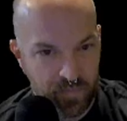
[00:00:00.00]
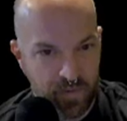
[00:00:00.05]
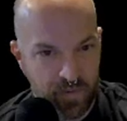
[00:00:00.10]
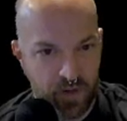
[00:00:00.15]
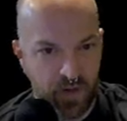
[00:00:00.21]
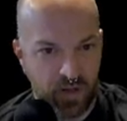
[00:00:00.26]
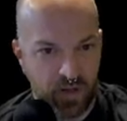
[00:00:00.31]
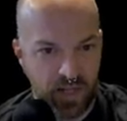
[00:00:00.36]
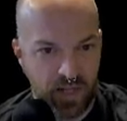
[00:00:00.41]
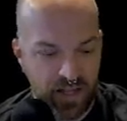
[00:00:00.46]
you're going
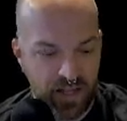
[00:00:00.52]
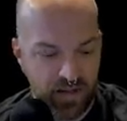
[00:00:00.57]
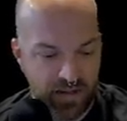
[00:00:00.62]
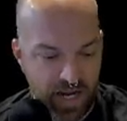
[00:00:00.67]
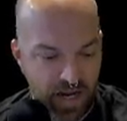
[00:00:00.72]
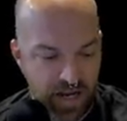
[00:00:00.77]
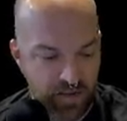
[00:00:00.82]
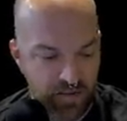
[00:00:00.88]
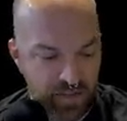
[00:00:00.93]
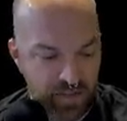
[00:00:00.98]
to lay the
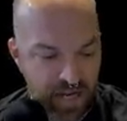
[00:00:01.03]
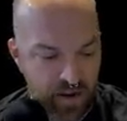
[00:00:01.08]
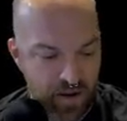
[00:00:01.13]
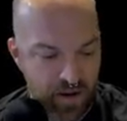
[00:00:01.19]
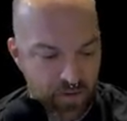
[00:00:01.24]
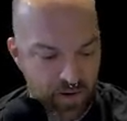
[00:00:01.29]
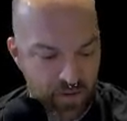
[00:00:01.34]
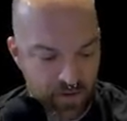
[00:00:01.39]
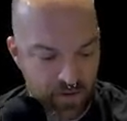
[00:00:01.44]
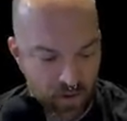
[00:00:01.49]
tiles out,
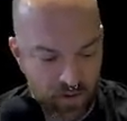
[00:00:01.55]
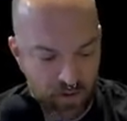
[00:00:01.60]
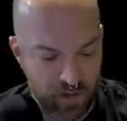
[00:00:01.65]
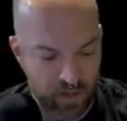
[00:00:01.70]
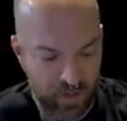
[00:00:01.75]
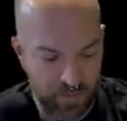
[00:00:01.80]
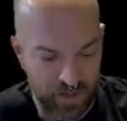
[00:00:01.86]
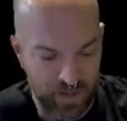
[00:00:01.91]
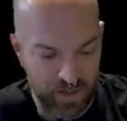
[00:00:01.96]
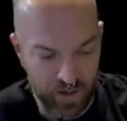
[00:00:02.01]
and they're all going to
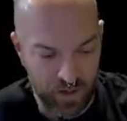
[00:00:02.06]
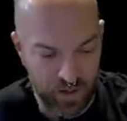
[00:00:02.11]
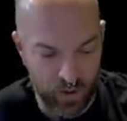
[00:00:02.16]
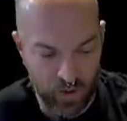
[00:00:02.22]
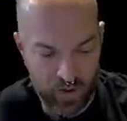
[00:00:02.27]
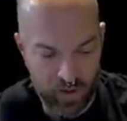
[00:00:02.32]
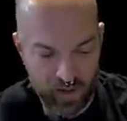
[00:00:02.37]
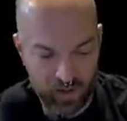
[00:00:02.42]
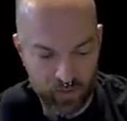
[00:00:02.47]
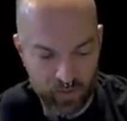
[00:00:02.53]
be
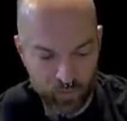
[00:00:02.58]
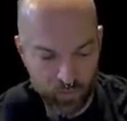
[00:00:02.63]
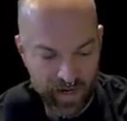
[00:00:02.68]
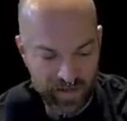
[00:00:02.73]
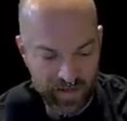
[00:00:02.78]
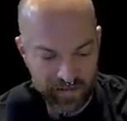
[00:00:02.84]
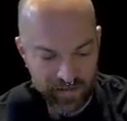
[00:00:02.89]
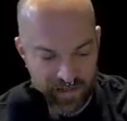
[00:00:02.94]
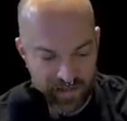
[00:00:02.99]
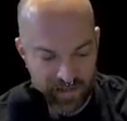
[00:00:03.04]
red
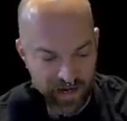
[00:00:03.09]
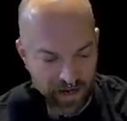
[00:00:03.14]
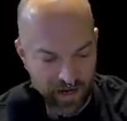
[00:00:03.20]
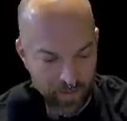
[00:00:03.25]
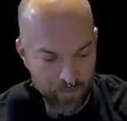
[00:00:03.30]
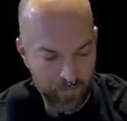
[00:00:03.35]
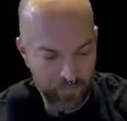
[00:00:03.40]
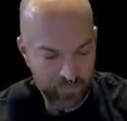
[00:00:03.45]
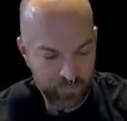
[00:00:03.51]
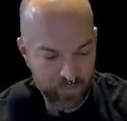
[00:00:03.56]
side up.